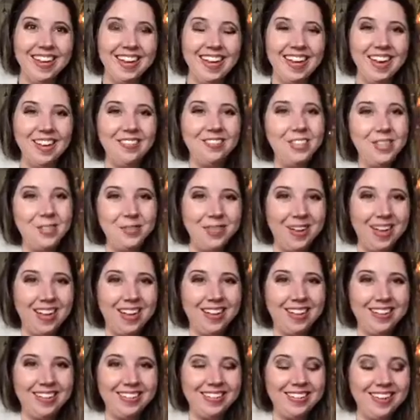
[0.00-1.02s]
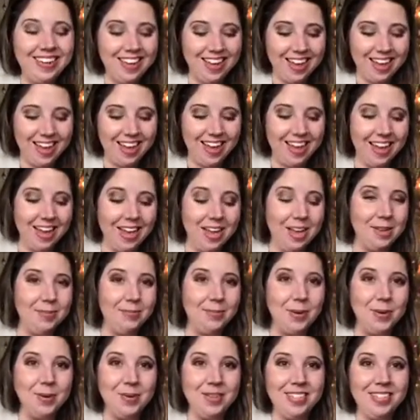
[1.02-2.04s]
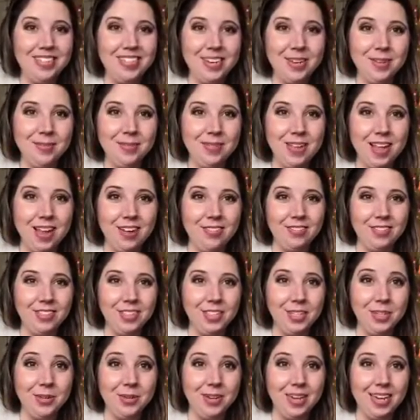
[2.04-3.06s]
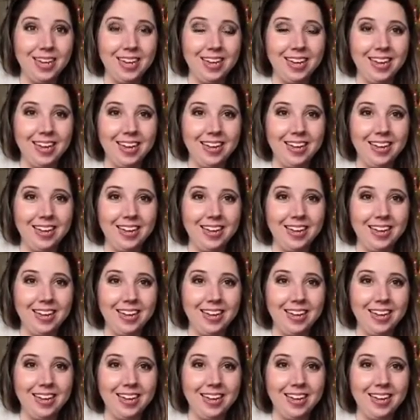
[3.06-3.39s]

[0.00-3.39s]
Hey everyone, I wanted to come live really quick